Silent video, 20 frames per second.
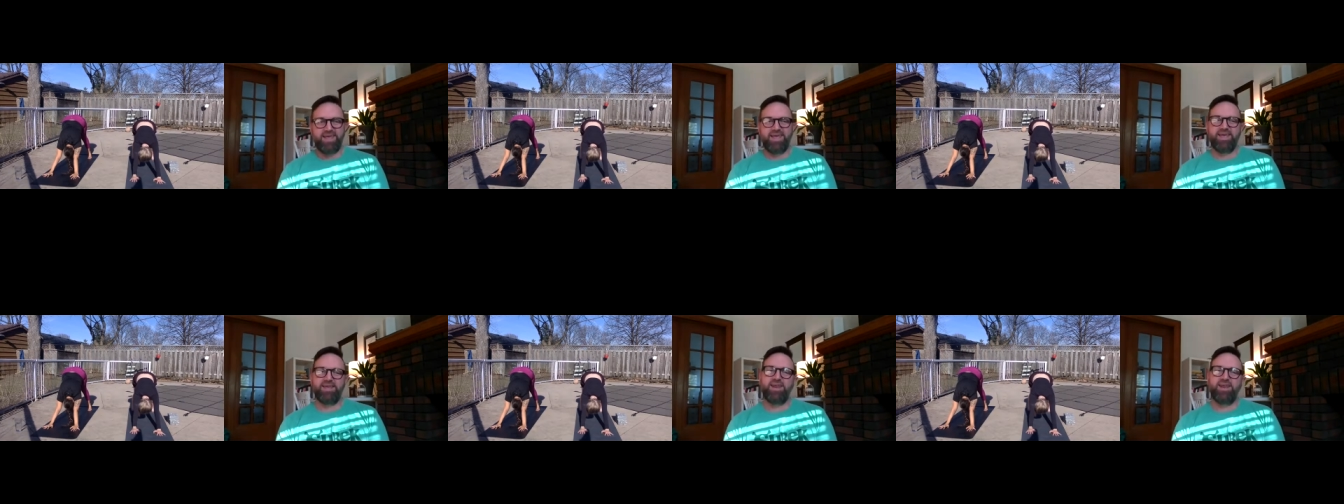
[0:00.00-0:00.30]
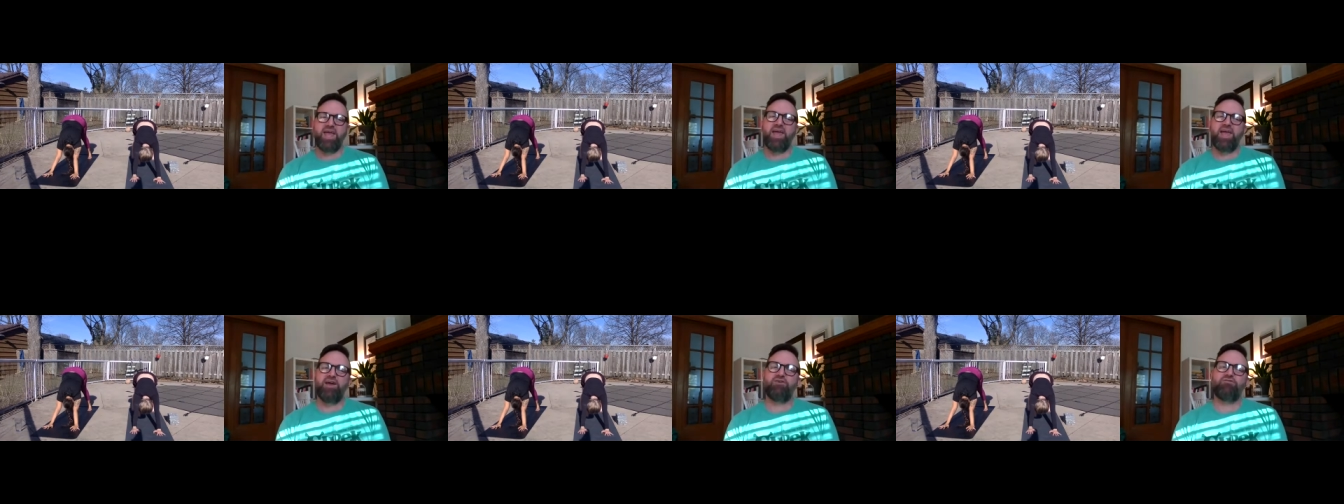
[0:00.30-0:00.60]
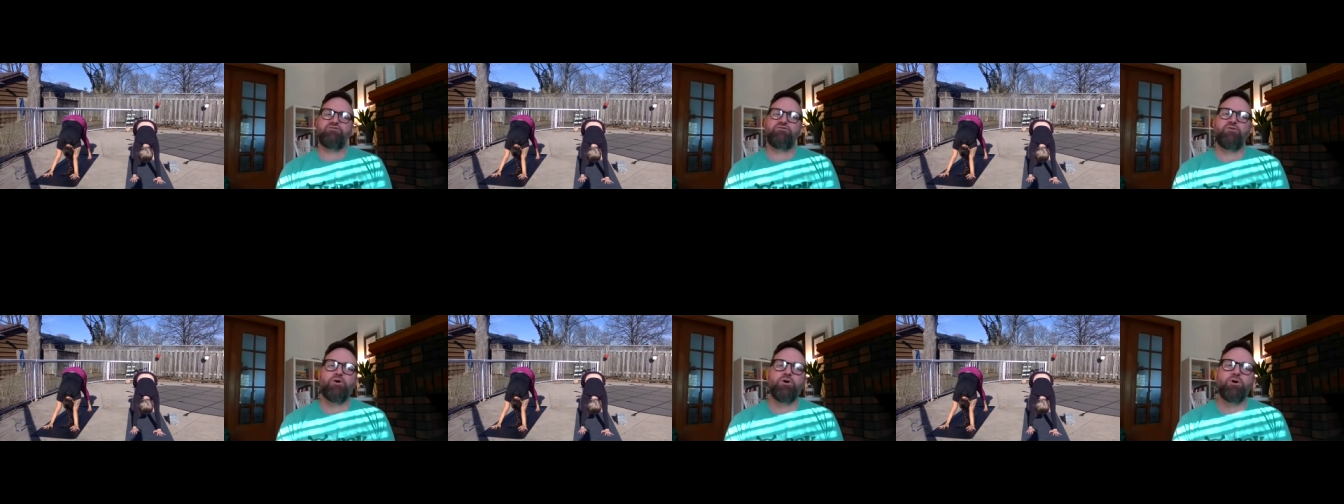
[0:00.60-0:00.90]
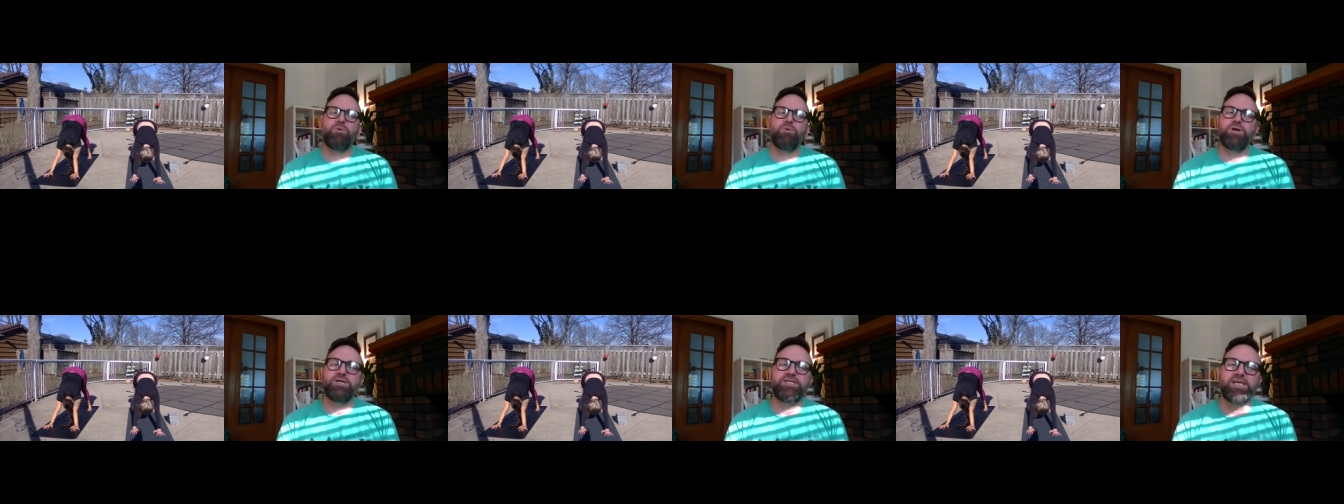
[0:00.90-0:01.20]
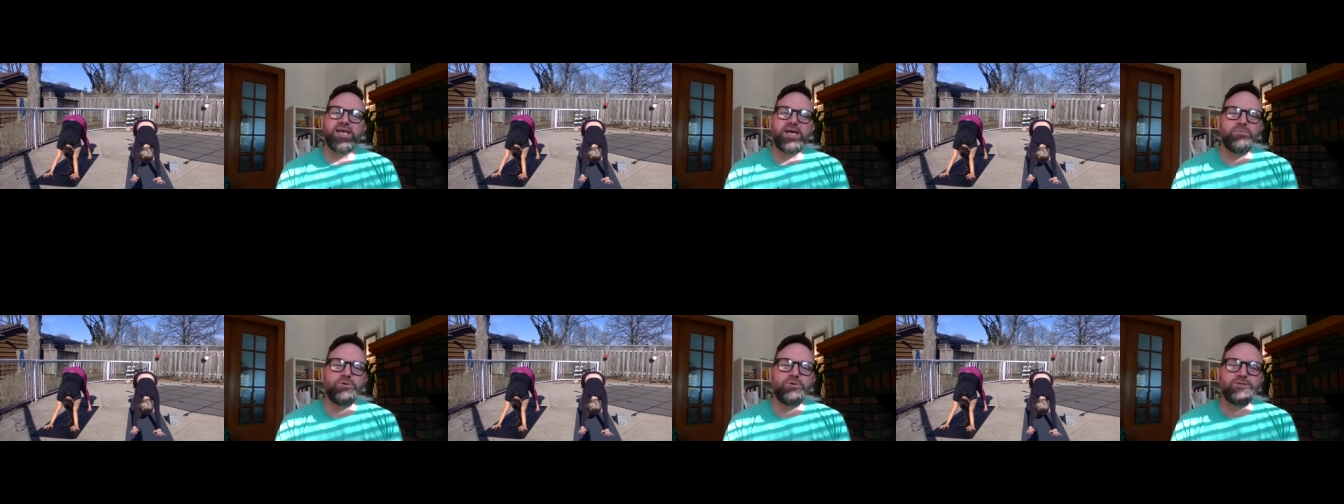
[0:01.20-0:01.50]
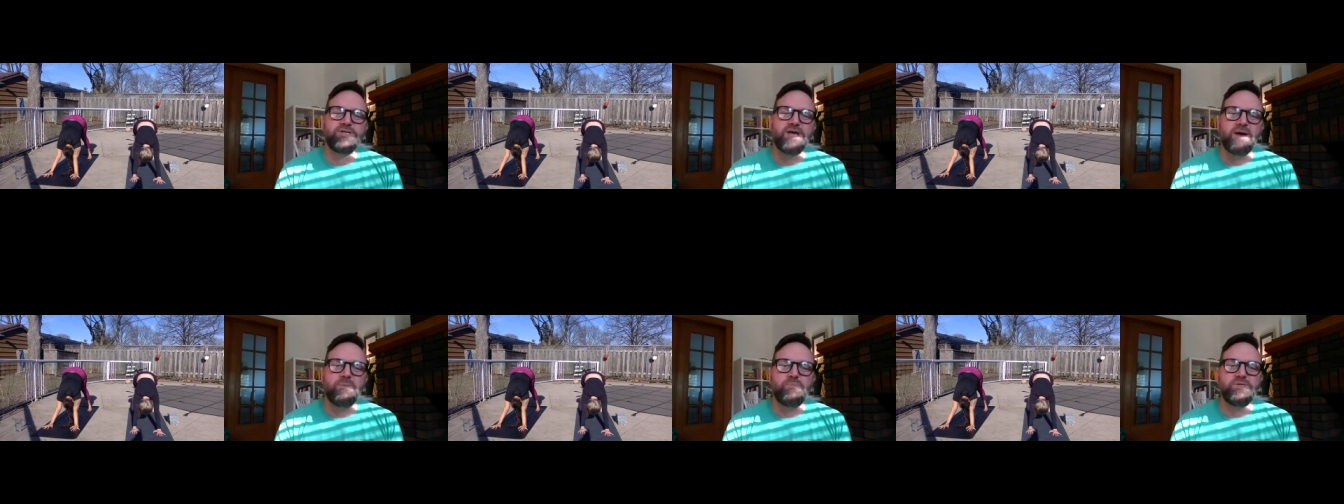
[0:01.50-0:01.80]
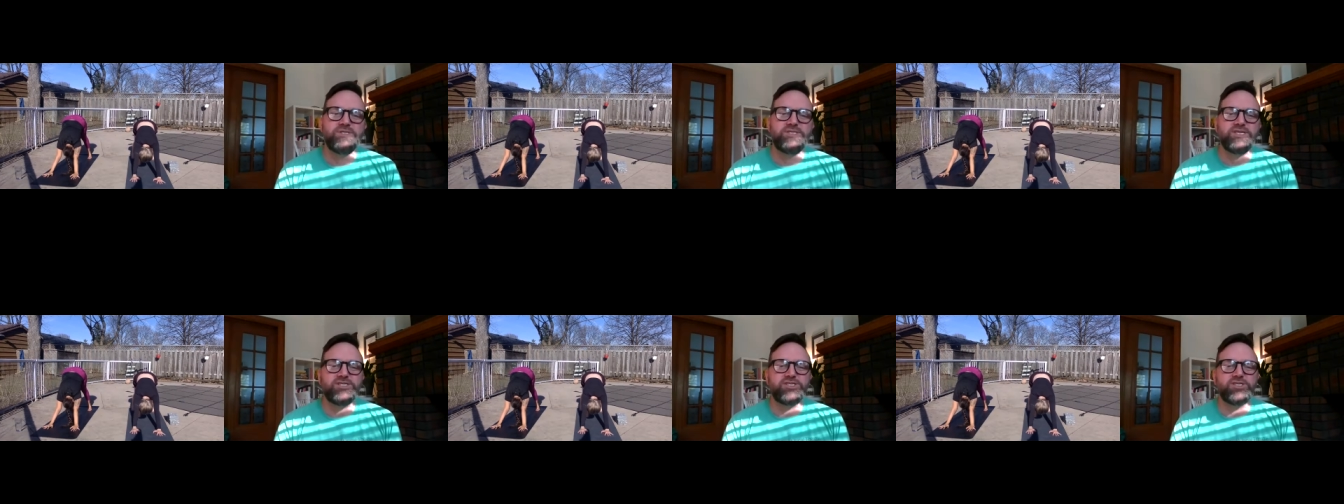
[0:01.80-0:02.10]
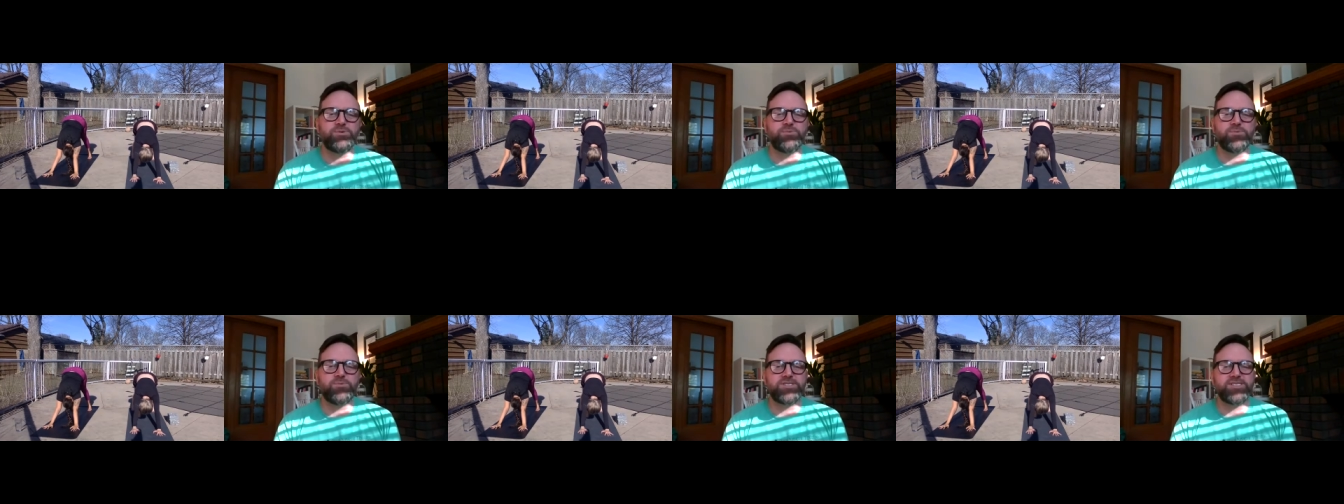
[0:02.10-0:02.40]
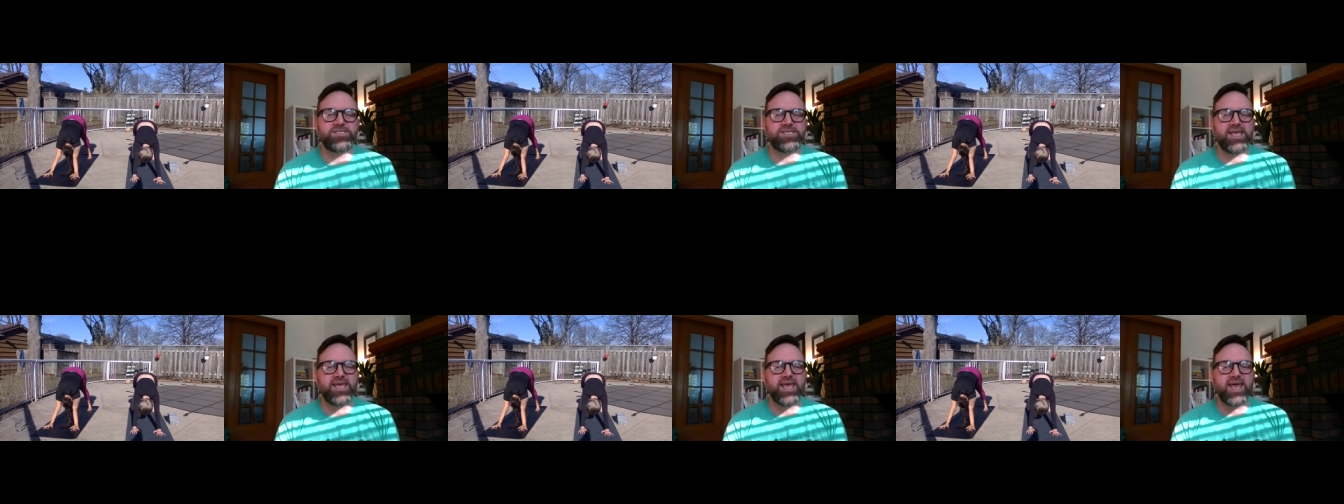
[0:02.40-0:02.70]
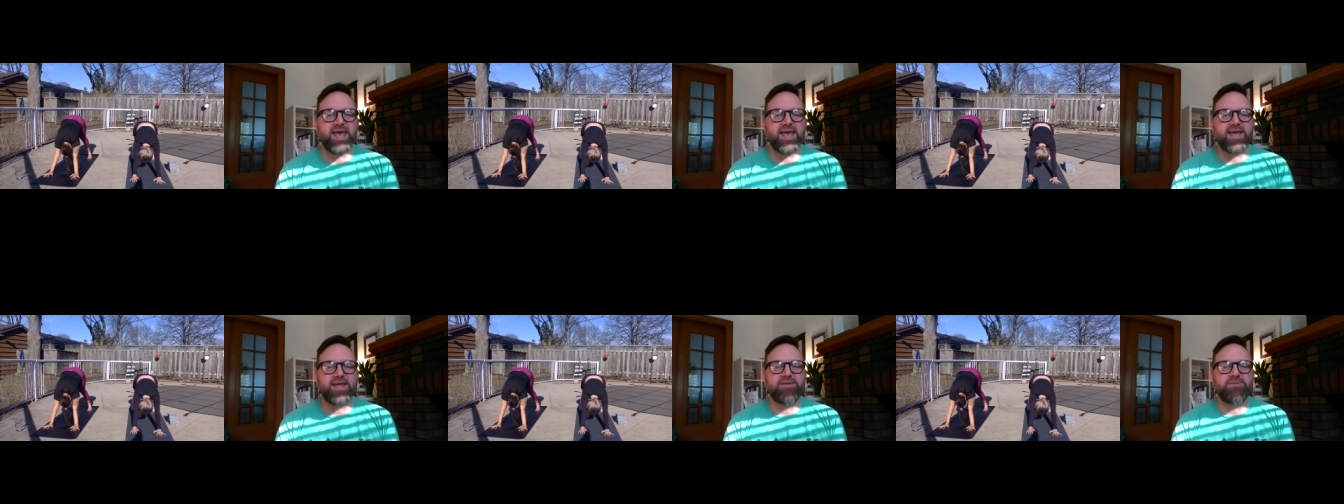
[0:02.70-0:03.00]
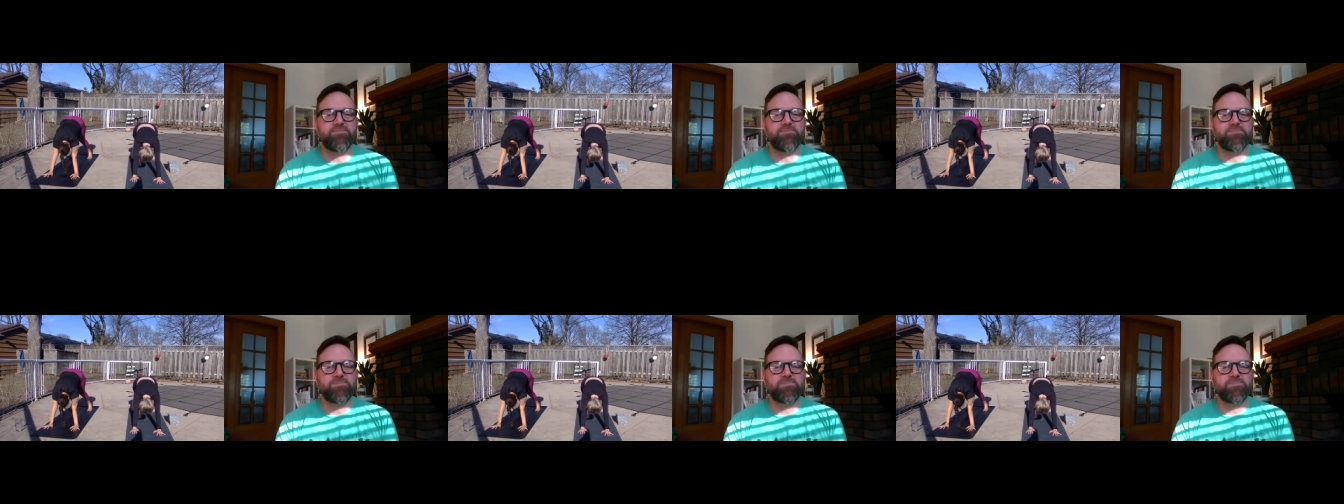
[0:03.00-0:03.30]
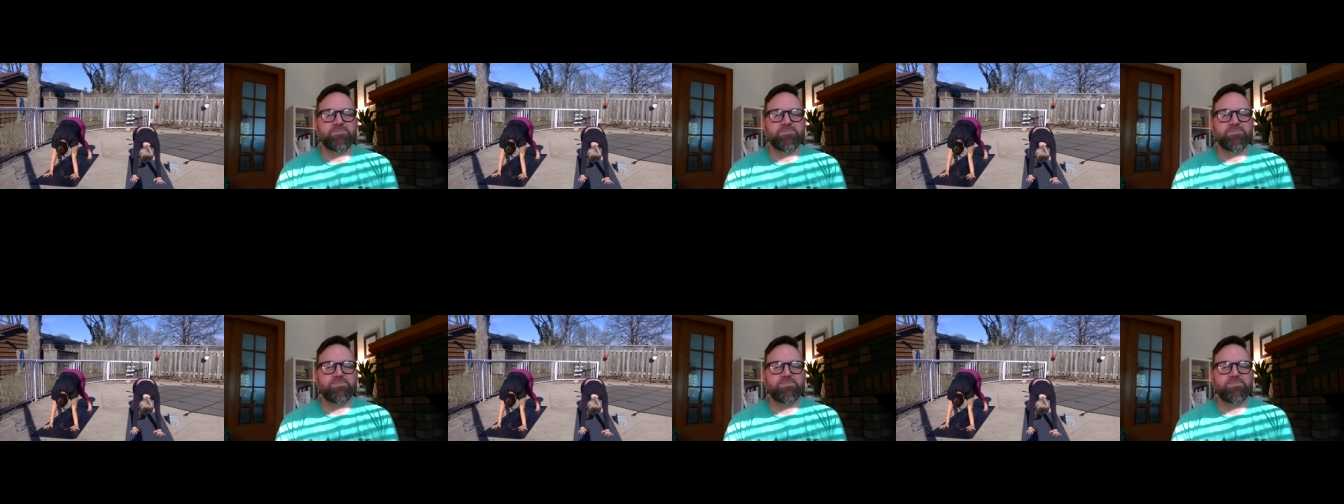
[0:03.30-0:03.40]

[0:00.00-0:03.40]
Inhale, forward tabletop position once again.